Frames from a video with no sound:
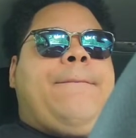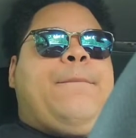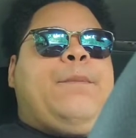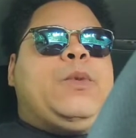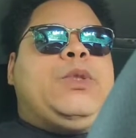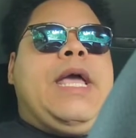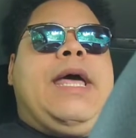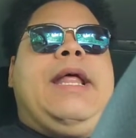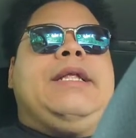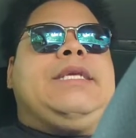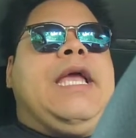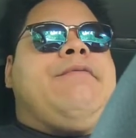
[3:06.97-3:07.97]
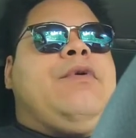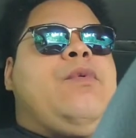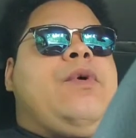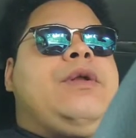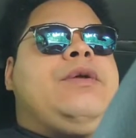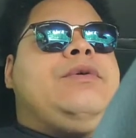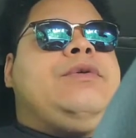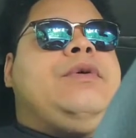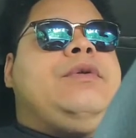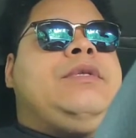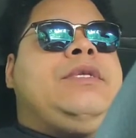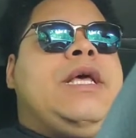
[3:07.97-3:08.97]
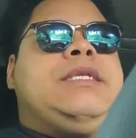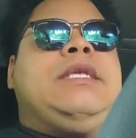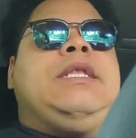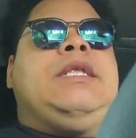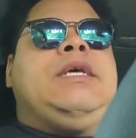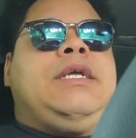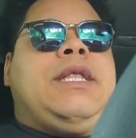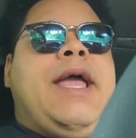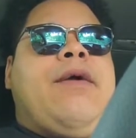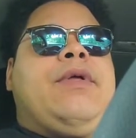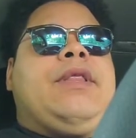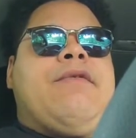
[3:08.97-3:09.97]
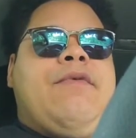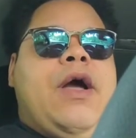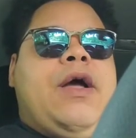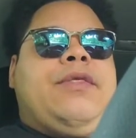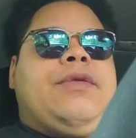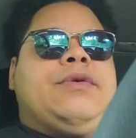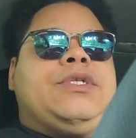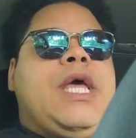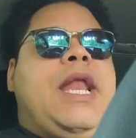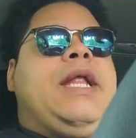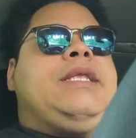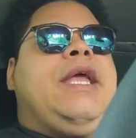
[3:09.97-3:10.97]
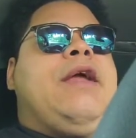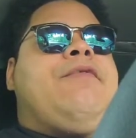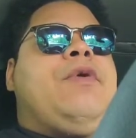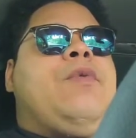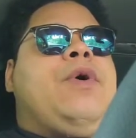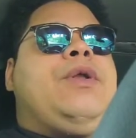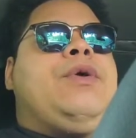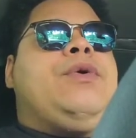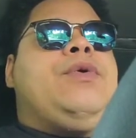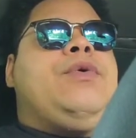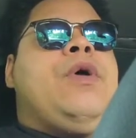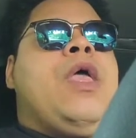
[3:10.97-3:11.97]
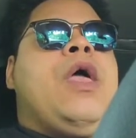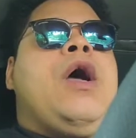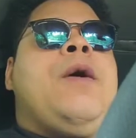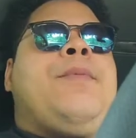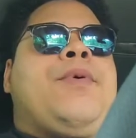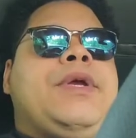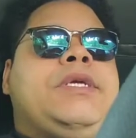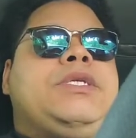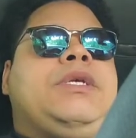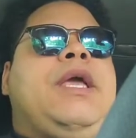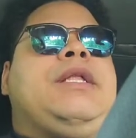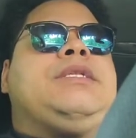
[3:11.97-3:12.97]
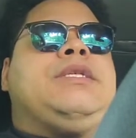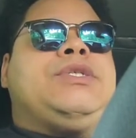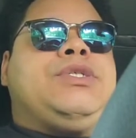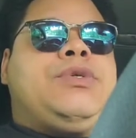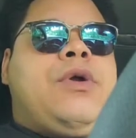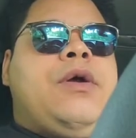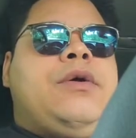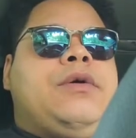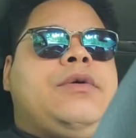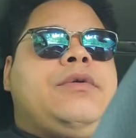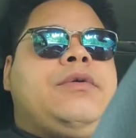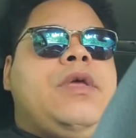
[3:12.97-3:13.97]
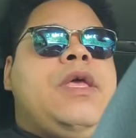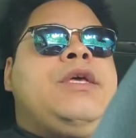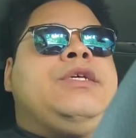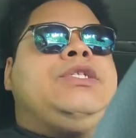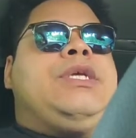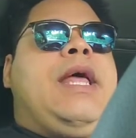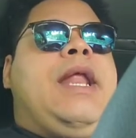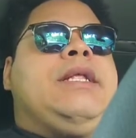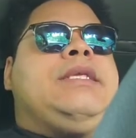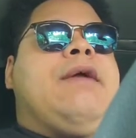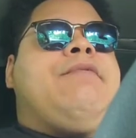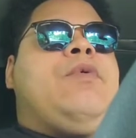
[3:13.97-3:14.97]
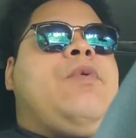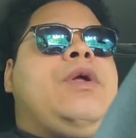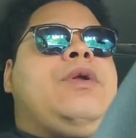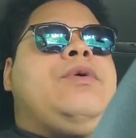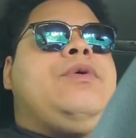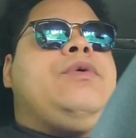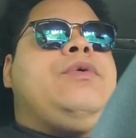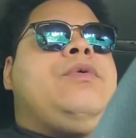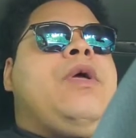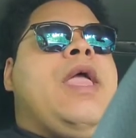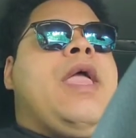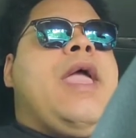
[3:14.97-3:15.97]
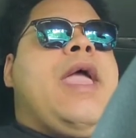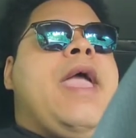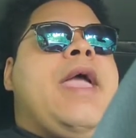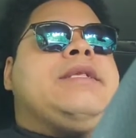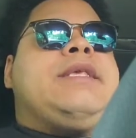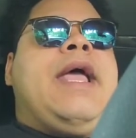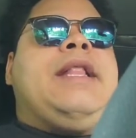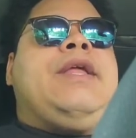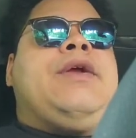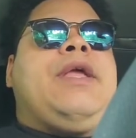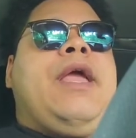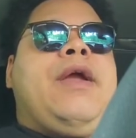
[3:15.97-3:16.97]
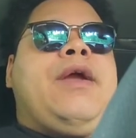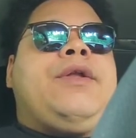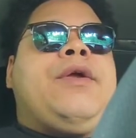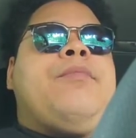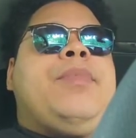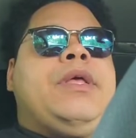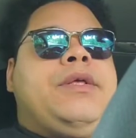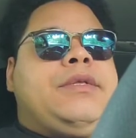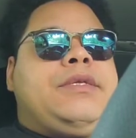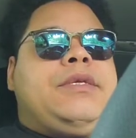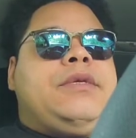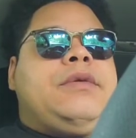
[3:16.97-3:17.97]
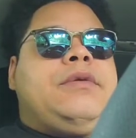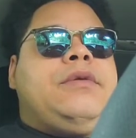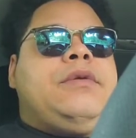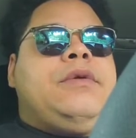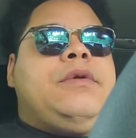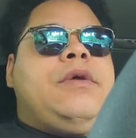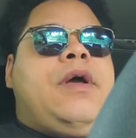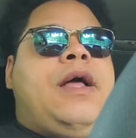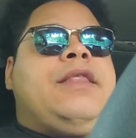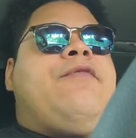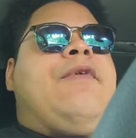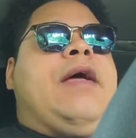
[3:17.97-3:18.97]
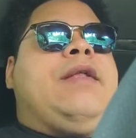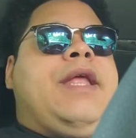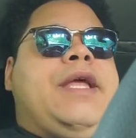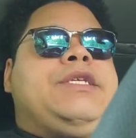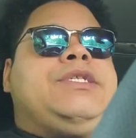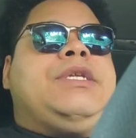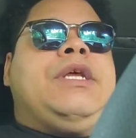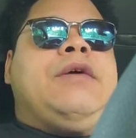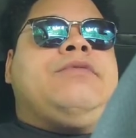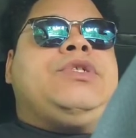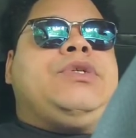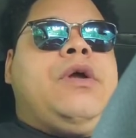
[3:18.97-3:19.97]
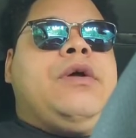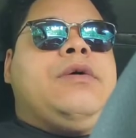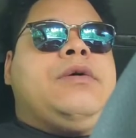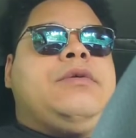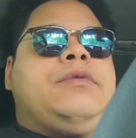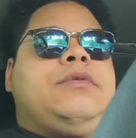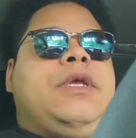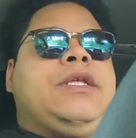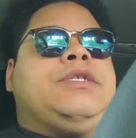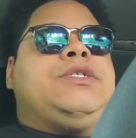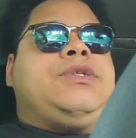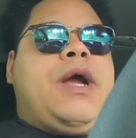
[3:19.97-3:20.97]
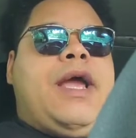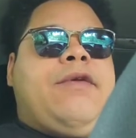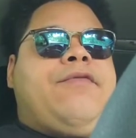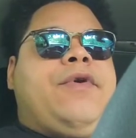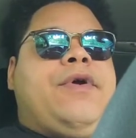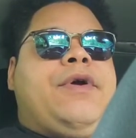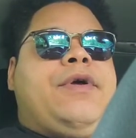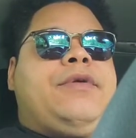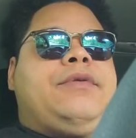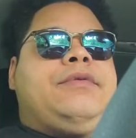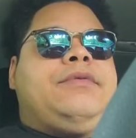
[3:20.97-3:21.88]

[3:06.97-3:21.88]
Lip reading: Shout out to everyone who doesn't look like what they've gone through. Shout out to everyone who appreciates the struggle. Shout out to everyone who has had their character built on the foundation of struggle and strife, girl.